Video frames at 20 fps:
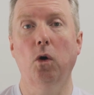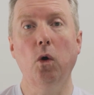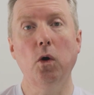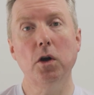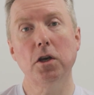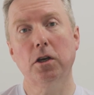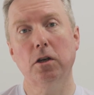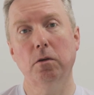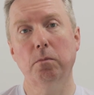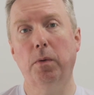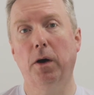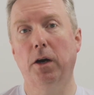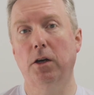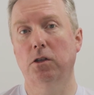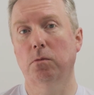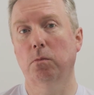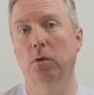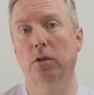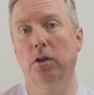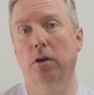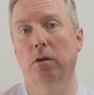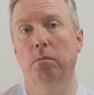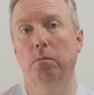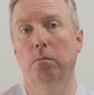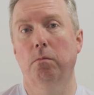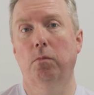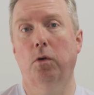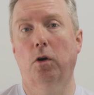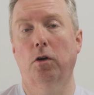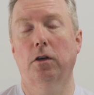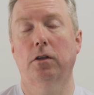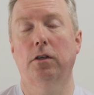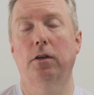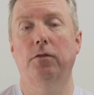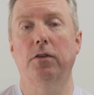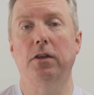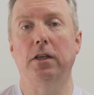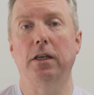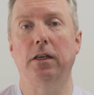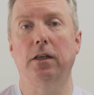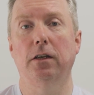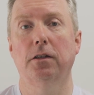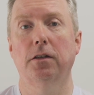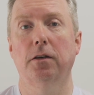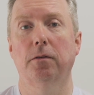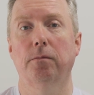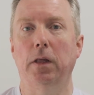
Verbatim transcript: Or you could buy some other product if you needed.